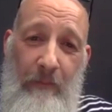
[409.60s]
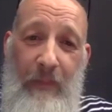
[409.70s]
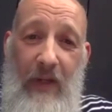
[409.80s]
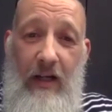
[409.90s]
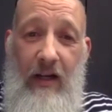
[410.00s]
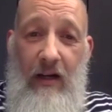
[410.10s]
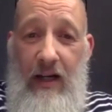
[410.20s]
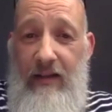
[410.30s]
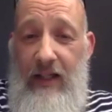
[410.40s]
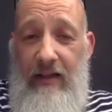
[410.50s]
And a
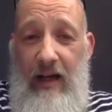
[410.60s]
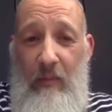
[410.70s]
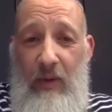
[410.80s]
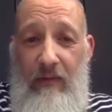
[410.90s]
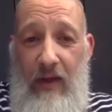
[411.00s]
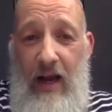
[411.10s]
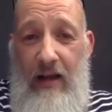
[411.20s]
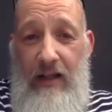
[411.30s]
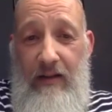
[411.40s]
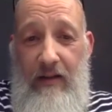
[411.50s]
classic example of that
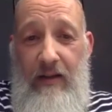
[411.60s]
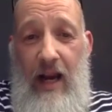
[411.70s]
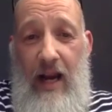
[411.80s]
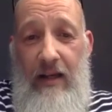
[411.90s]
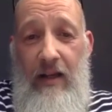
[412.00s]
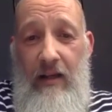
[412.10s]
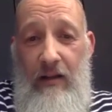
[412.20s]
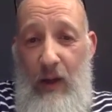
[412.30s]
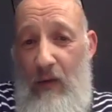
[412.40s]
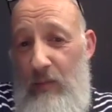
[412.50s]
is today the
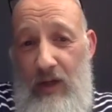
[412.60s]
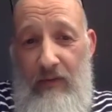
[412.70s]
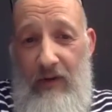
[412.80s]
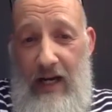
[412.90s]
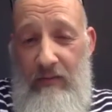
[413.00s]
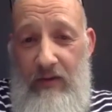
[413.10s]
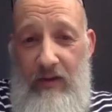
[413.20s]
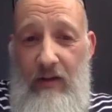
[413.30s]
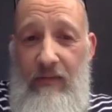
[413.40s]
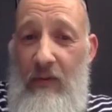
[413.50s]
government have announced
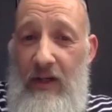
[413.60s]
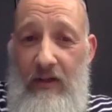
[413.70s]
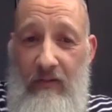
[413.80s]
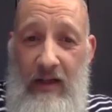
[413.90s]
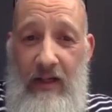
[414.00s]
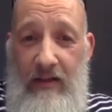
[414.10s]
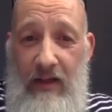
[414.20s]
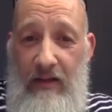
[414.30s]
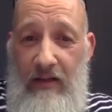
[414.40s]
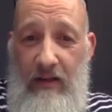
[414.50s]
that the phonics screening
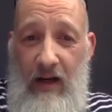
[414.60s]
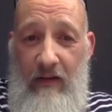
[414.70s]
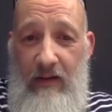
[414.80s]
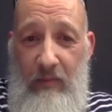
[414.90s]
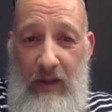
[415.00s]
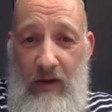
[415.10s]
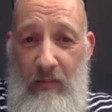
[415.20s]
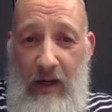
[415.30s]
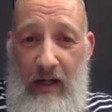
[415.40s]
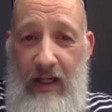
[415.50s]
test is going to be come
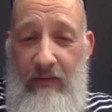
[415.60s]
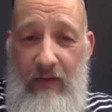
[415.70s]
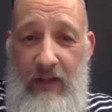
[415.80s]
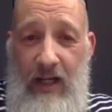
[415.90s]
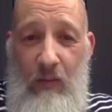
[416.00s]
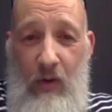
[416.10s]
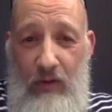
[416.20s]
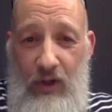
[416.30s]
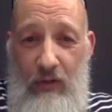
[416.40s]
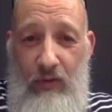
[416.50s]
back in for year one
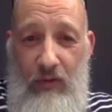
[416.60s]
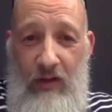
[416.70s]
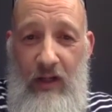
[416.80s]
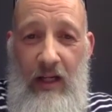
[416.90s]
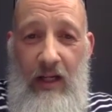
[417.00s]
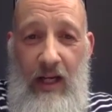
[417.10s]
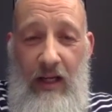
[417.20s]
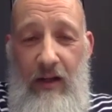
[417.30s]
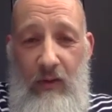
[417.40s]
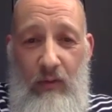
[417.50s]
children in
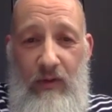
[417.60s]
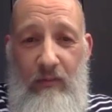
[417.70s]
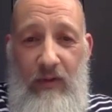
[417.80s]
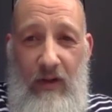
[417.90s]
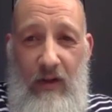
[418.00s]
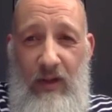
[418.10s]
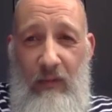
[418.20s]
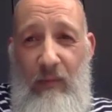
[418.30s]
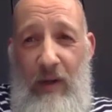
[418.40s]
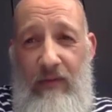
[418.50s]
the autumn term. So
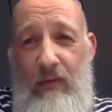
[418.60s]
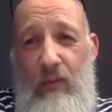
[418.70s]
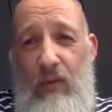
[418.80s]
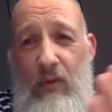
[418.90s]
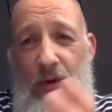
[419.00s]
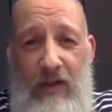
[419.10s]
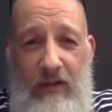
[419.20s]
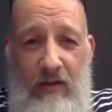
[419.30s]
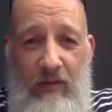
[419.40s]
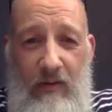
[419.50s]
we've been through all of this
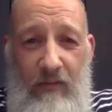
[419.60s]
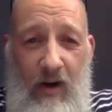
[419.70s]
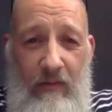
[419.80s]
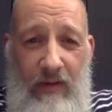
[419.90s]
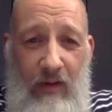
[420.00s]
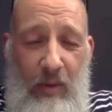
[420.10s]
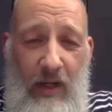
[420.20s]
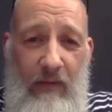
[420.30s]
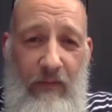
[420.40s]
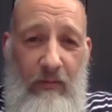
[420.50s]
coronavirus
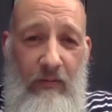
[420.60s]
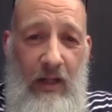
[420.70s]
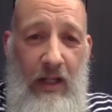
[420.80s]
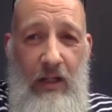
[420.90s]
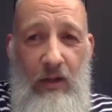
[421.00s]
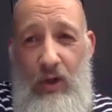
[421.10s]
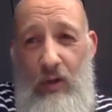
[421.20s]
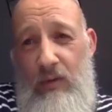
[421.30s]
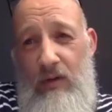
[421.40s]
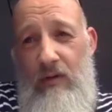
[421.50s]
upheaval.
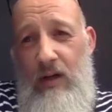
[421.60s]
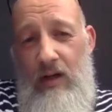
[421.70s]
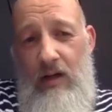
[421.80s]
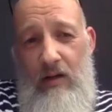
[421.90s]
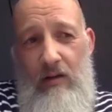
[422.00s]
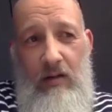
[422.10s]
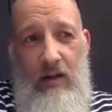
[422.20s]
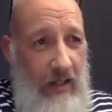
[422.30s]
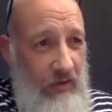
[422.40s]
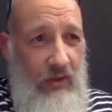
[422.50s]
Children,
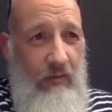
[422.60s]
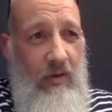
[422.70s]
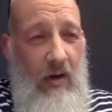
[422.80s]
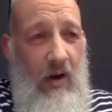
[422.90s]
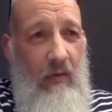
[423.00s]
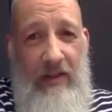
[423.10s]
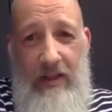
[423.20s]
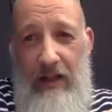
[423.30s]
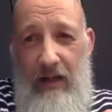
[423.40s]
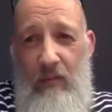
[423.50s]
yes, children are
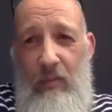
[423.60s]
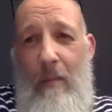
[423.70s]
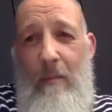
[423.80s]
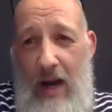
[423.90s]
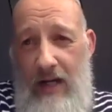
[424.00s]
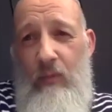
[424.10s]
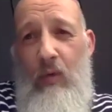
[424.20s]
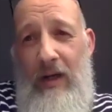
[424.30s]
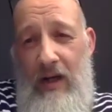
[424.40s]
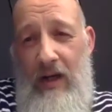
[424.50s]
resilient, but many will
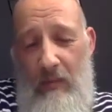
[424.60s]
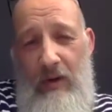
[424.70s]
be coming